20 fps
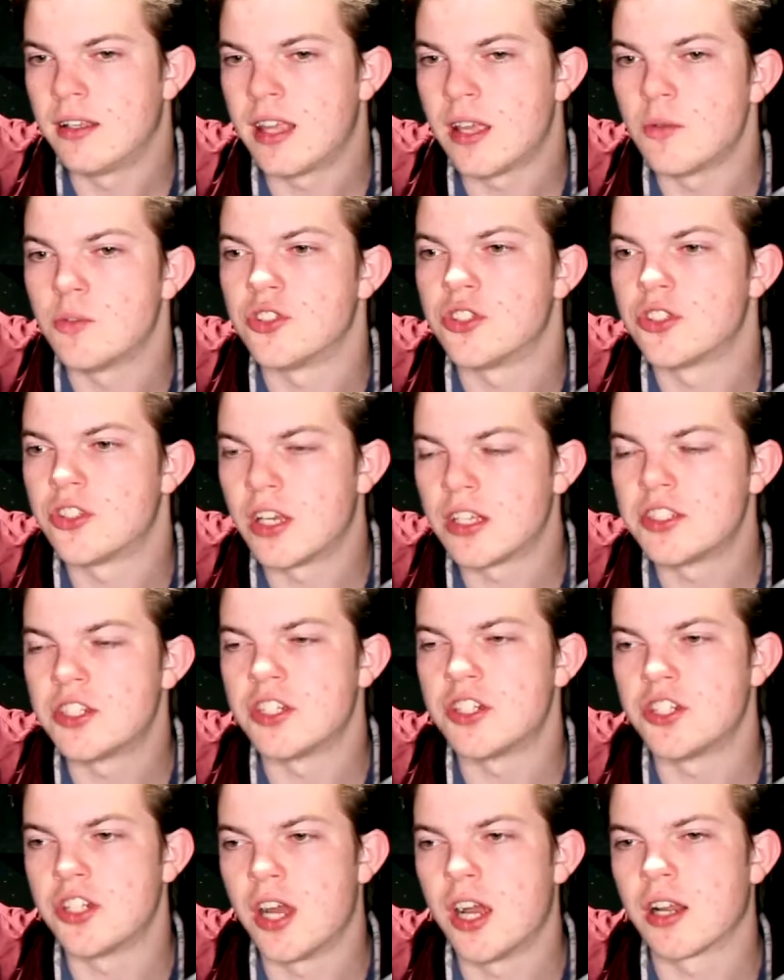it was such a
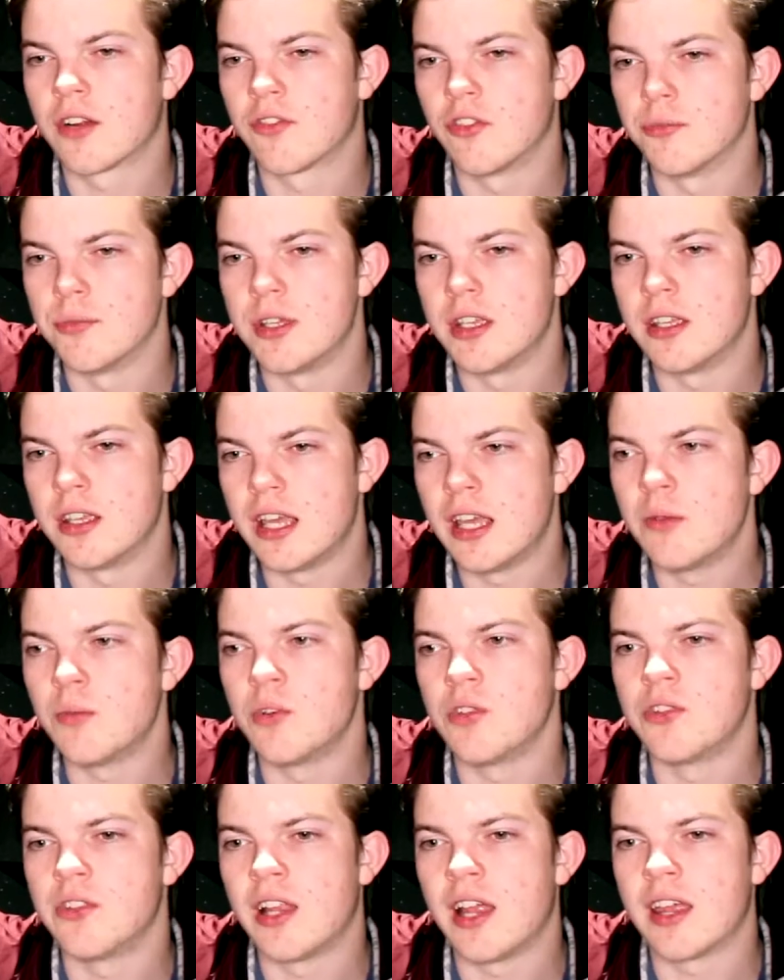shock for me. It
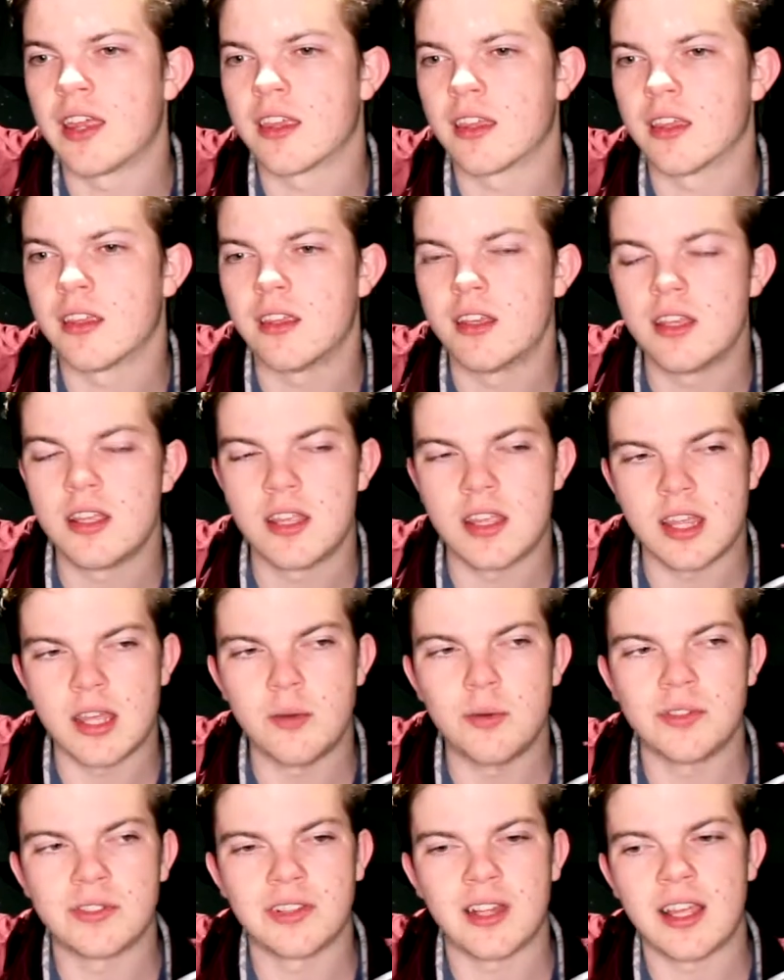was like
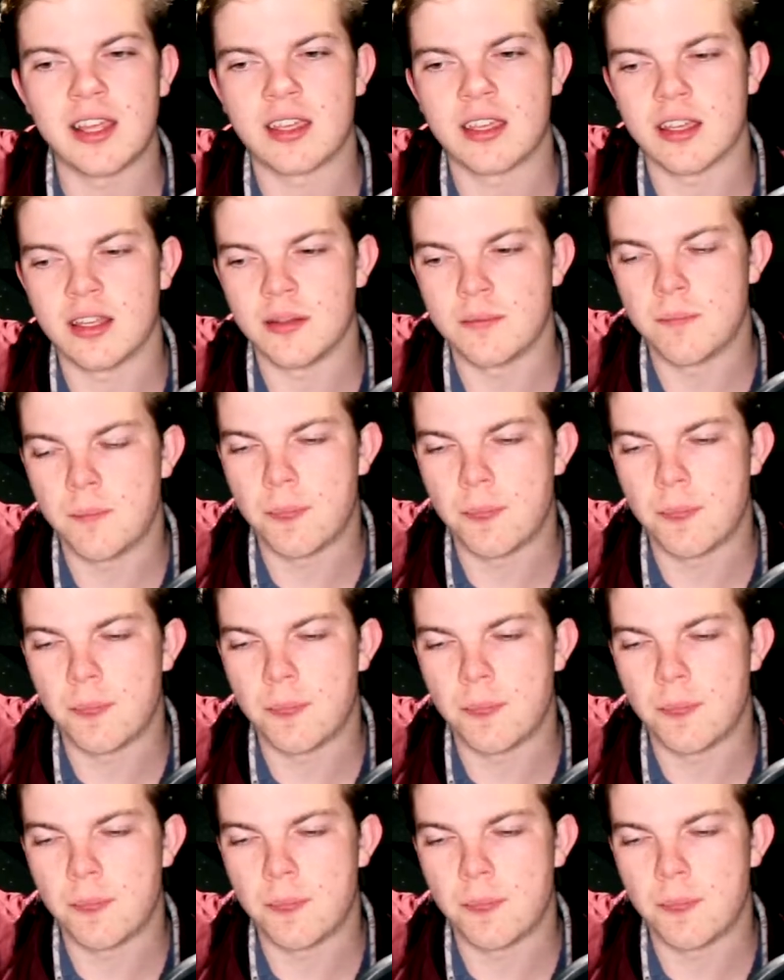a